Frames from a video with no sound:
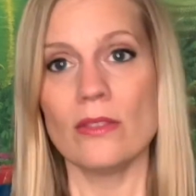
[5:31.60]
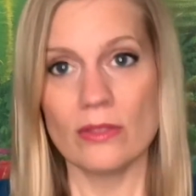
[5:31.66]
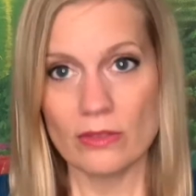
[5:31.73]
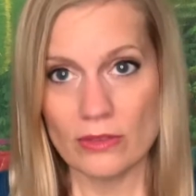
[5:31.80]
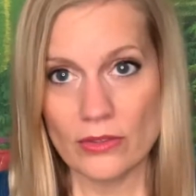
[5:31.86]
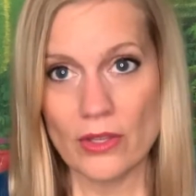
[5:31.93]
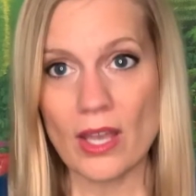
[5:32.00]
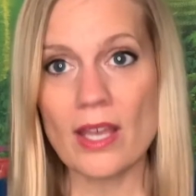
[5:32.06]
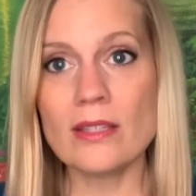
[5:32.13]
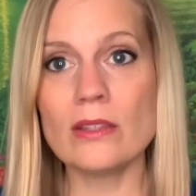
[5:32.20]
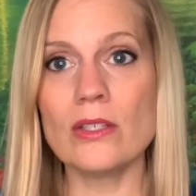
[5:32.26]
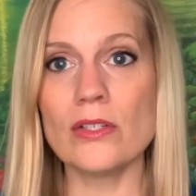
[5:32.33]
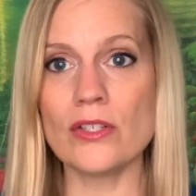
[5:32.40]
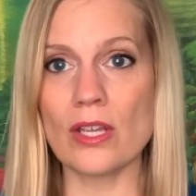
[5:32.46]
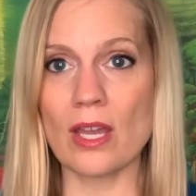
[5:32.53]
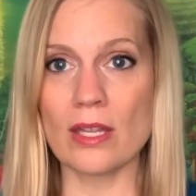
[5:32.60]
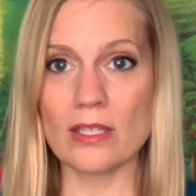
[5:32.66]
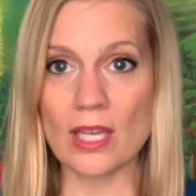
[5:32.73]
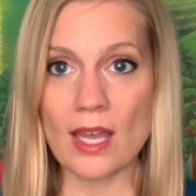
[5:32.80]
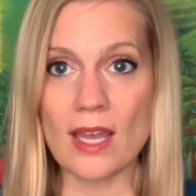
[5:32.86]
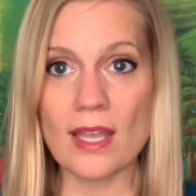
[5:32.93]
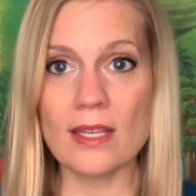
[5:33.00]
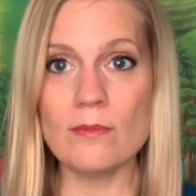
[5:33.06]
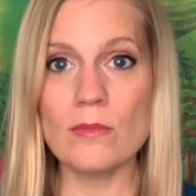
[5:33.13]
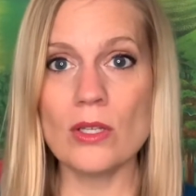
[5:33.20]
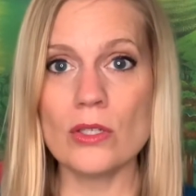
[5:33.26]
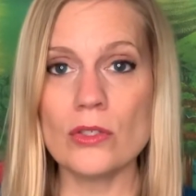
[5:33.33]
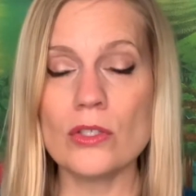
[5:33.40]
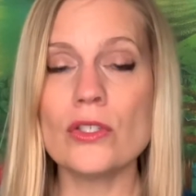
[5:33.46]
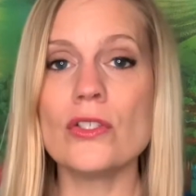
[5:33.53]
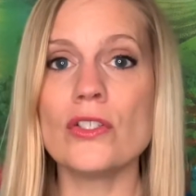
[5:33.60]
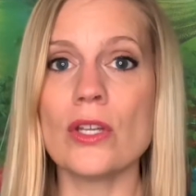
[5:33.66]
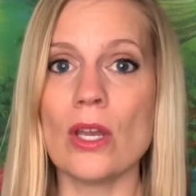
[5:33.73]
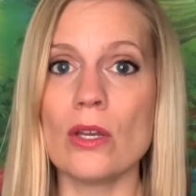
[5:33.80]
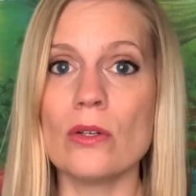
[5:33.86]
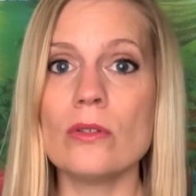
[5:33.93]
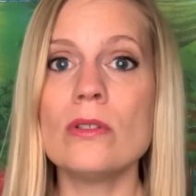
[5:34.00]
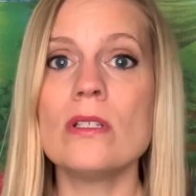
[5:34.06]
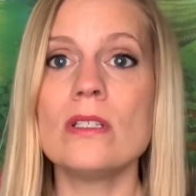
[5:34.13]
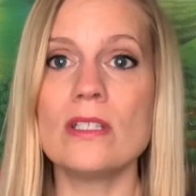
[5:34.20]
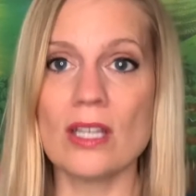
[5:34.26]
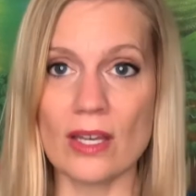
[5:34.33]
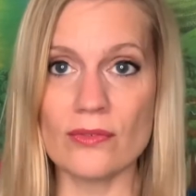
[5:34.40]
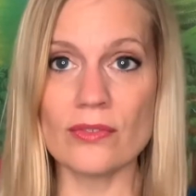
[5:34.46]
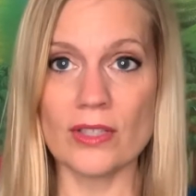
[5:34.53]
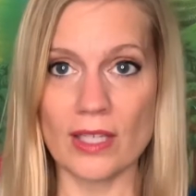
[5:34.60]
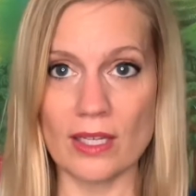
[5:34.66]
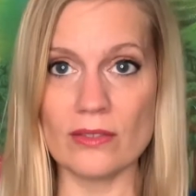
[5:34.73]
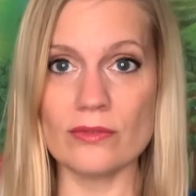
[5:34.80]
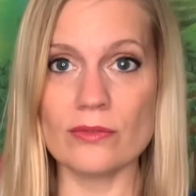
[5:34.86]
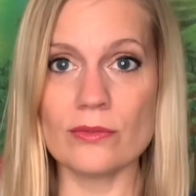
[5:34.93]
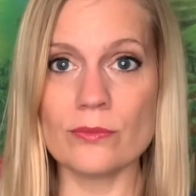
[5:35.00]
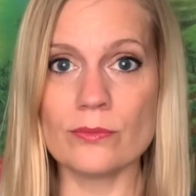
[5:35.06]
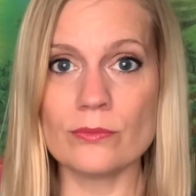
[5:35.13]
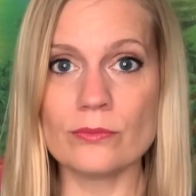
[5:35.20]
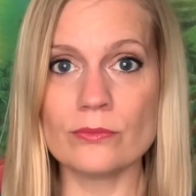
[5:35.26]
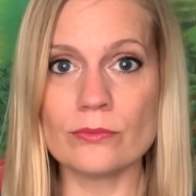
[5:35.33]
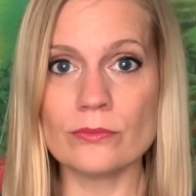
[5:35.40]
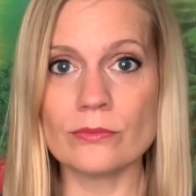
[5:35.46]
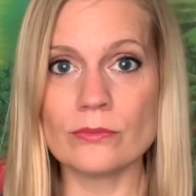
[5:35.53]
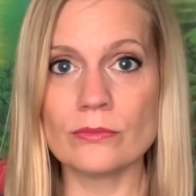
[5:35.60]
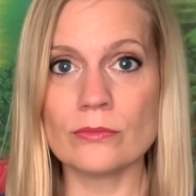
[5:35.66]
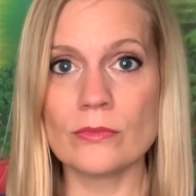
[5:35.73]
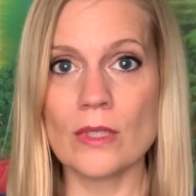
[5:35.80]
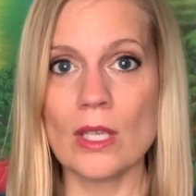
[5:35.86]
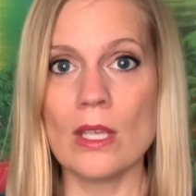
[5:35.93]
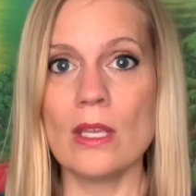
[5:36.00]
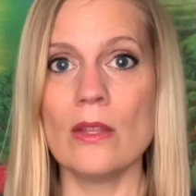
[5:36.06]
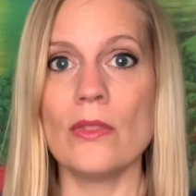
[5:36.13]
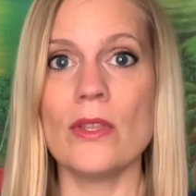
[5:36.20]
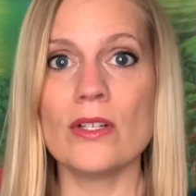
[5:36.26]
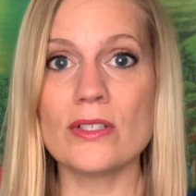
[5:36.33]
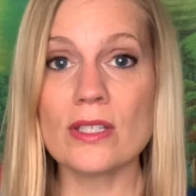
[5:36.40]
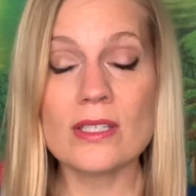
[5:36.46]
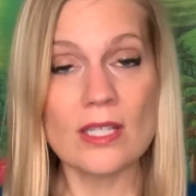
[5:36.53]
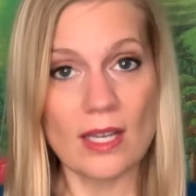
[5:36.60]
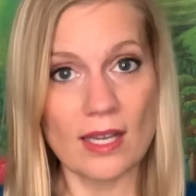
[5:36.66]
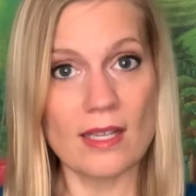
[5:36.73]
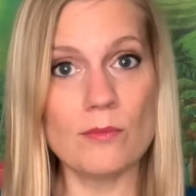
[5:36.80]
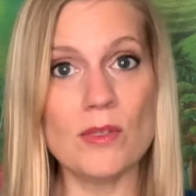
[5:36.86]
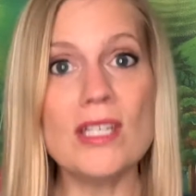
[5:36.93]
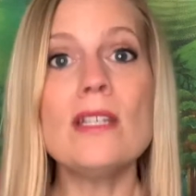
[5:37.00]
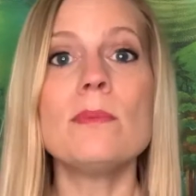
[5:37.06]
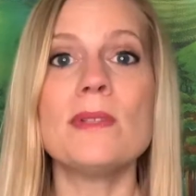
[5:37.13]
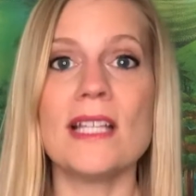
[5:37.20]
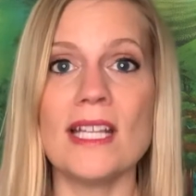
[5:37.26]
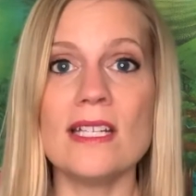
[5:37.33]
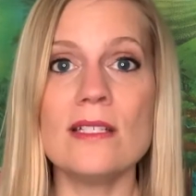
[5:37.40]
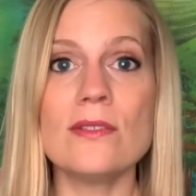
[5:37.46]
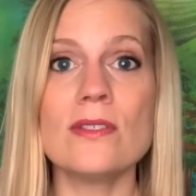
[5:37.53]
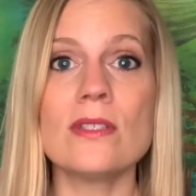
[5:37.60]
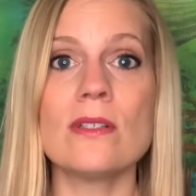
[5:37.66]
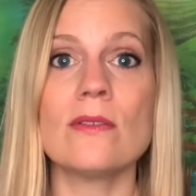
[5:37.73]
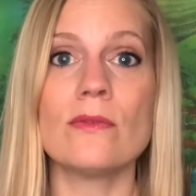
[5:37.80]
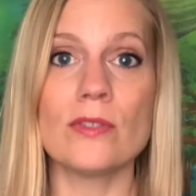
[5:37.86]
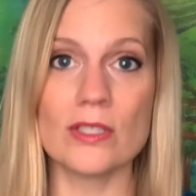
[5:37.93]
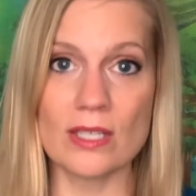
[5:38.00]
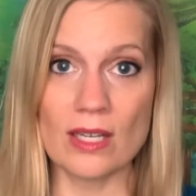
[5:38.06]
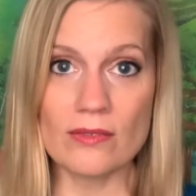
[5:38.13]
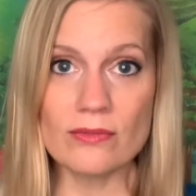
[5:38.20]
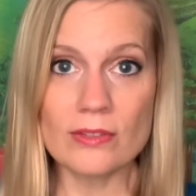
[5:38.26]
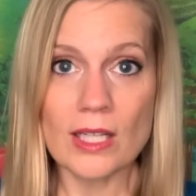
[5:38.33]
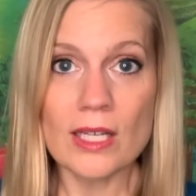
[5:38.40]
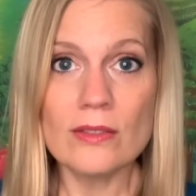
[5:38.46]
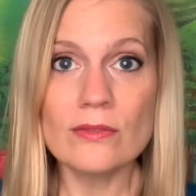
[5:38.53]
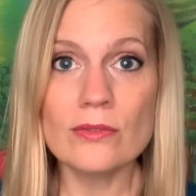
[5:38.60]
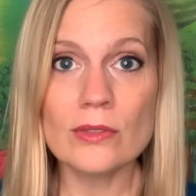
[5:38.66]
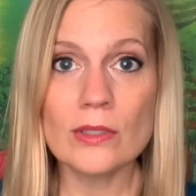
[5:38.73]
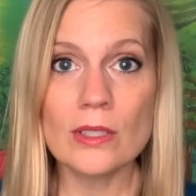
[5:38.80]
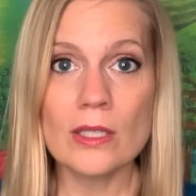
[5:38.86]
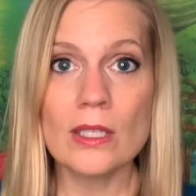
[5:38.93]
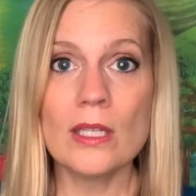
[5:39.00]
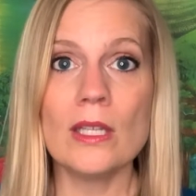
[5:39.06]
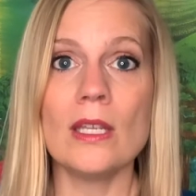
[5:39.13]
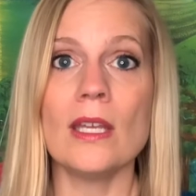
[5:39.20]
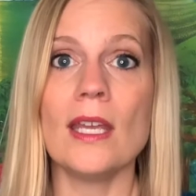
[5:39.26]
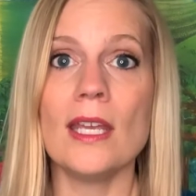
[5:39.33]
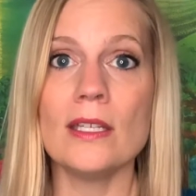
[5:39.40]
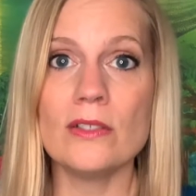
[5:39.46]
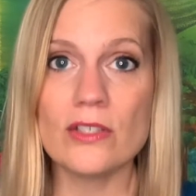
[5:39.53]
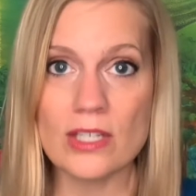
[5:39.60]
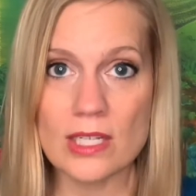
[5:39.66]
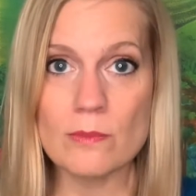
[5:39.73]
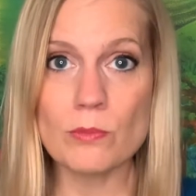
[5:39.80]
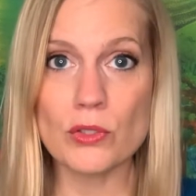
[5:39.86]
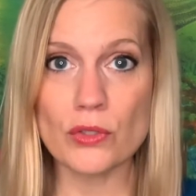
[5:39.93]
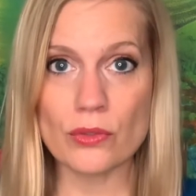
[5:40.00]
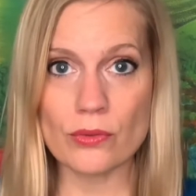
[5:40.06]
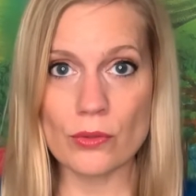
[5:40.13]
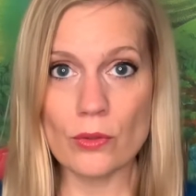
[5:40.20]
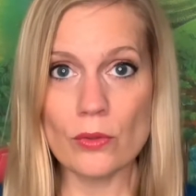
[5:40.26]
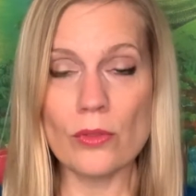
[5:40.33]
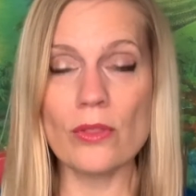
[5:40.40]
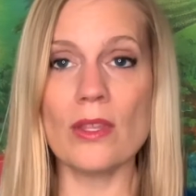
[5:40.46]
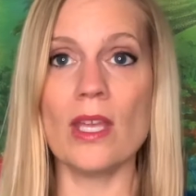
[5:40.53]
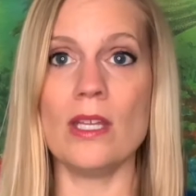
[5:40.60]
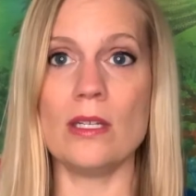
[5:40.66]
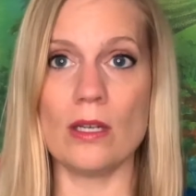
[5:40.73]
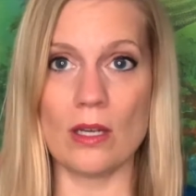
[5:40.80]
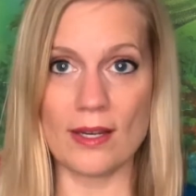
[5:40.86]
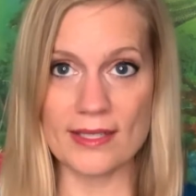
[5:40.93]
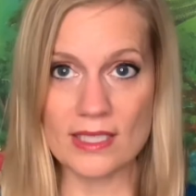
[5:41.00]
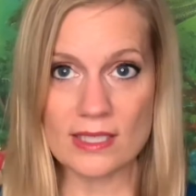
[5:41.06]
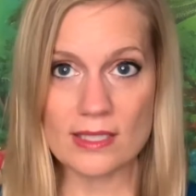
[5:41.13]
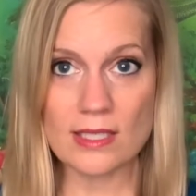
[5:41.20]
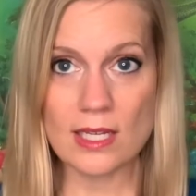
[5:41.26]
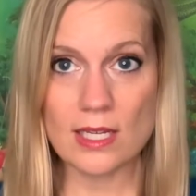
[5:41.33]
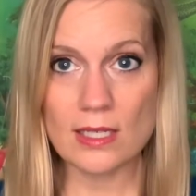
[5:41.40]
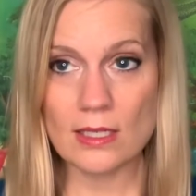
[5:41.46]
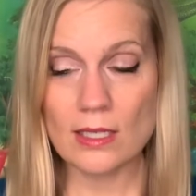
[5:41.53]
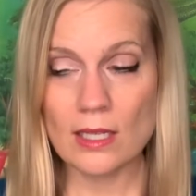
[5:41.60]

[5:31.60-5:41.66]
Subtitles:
not the time to show tough love. There's a time and a place for tough love and deep truth and honesty,